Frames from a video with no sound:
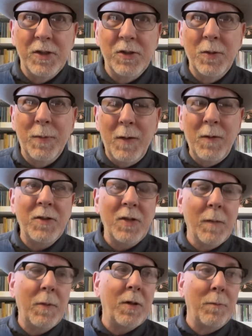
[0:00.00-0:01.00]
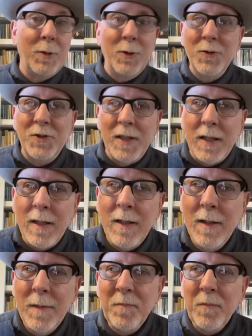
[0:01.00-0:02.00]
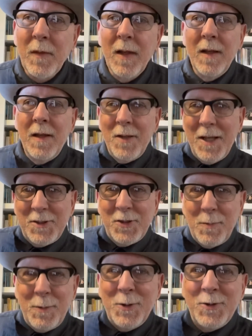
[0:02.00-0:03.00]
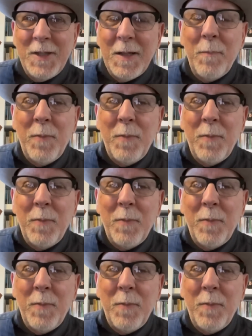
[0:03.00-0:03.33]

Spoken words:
too, but I want to talk about the music. It's the music,